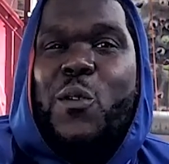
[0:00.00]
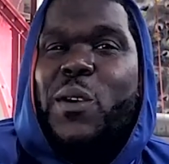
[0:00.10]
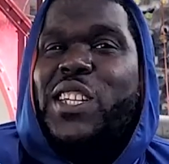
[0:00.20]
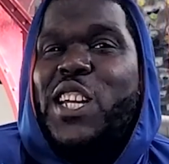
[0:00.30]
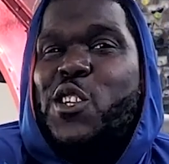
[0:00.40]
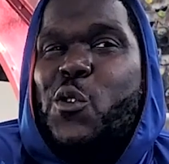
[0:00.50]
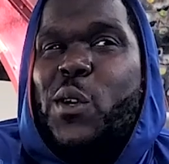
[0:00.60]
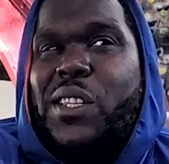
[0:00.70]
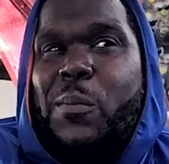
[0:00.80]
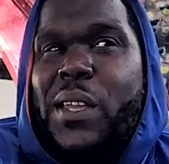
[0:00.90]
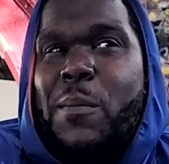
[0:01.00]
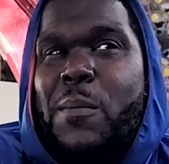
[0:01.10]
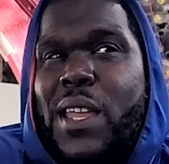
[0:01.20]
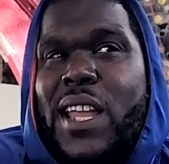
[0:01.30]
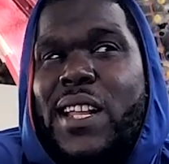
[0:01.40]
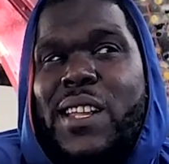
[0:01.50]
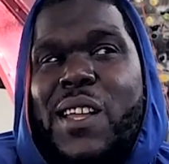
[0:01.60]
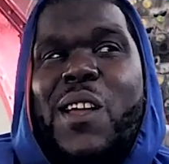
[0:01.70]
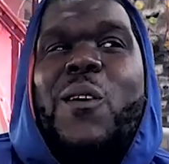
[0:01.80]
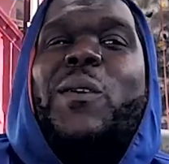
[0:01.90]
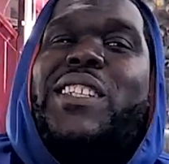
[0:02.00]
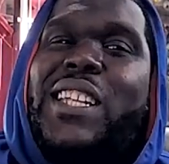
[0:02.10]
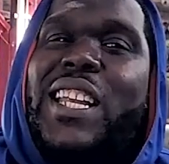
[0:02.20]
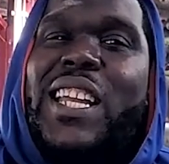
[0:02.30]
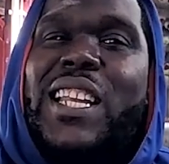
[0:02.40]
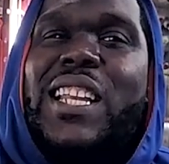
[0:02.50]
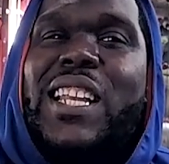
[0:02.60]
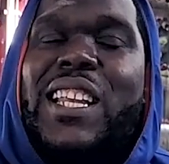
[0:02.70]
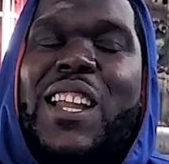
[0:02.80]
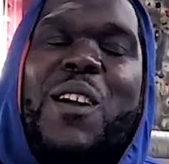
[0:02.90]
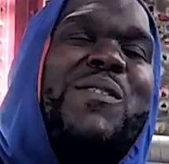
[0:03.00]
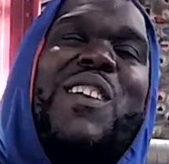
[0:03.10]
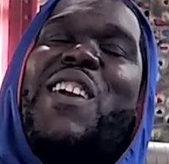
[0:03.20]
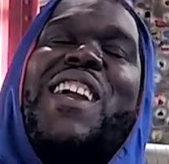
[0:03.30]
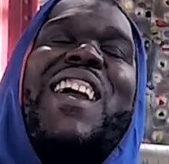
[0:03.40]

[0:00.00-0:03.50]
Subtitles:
We didn't do it to be the man. We did it. I'm sorry.